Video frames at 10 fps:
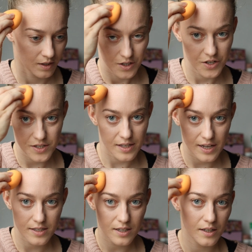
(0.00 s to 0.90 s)
just
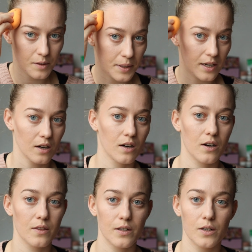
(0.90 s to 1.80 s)
takes a little bit
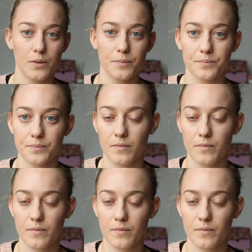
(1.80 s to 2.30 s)
longer though,